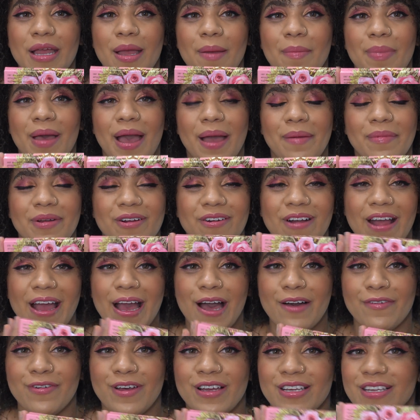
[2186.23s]
Pat
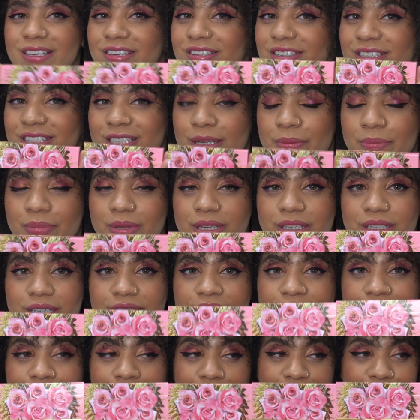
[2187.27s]
McGrath simply
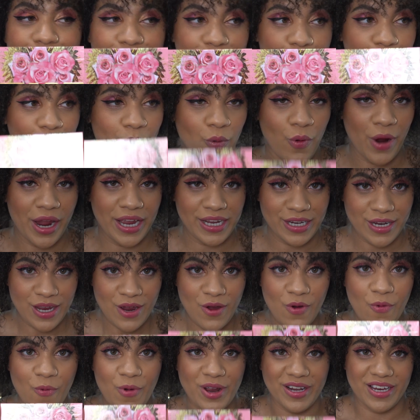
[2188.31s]
does not disappoint
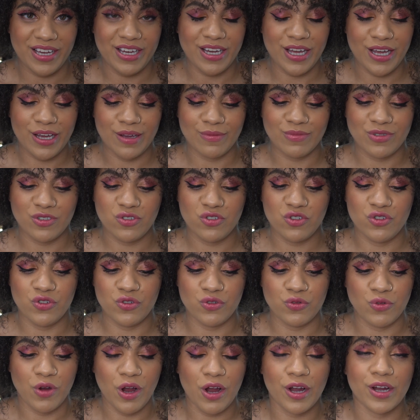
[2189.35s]
when it comes
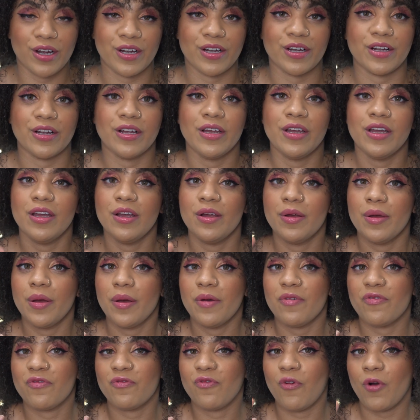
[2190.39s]
to her
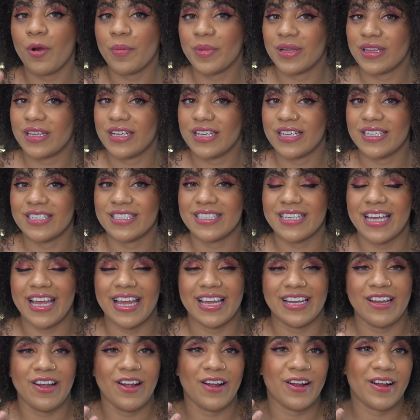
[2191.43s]
formulas
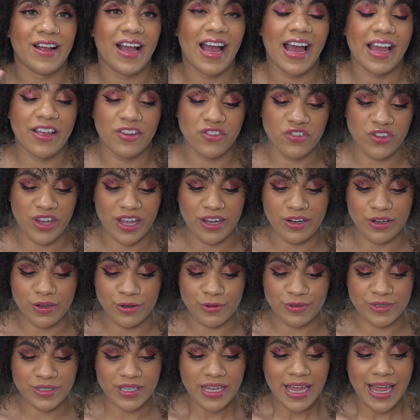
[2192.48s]
and her
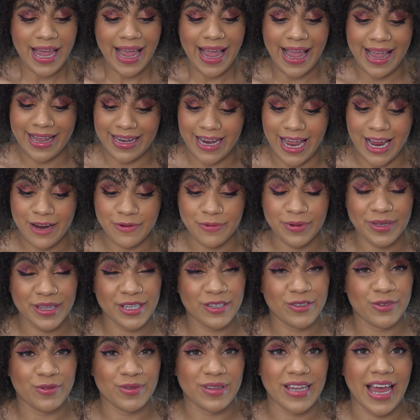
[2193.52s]
eyeshadows, and I
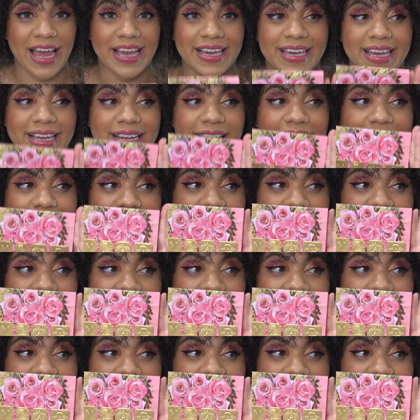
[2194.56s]
really do like it. I